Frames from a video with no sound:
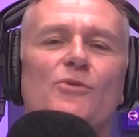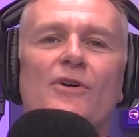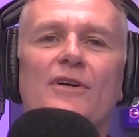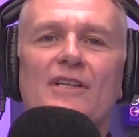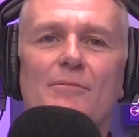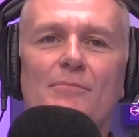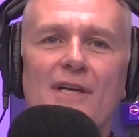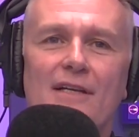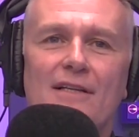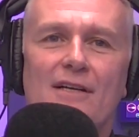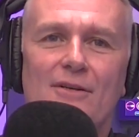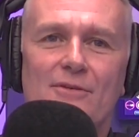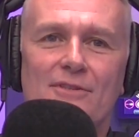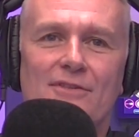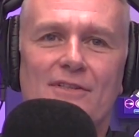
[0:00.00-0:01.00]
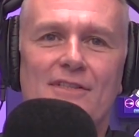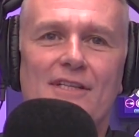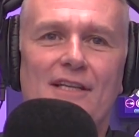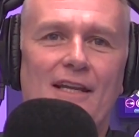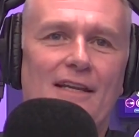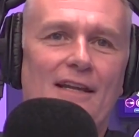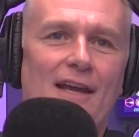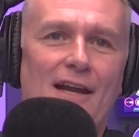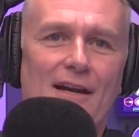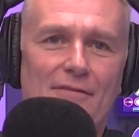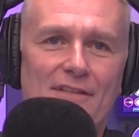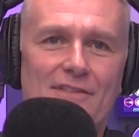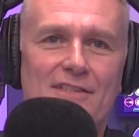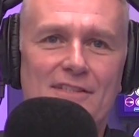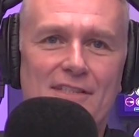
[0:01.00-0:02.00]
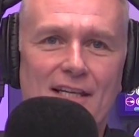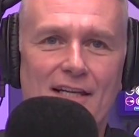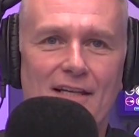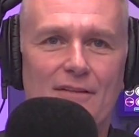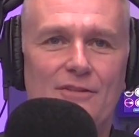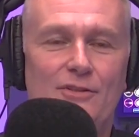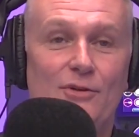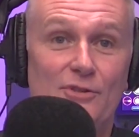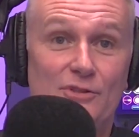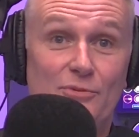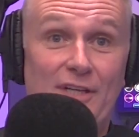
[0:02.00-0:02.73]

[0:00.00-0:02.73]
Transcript: work in a meat counter in Garvey's in Dingle those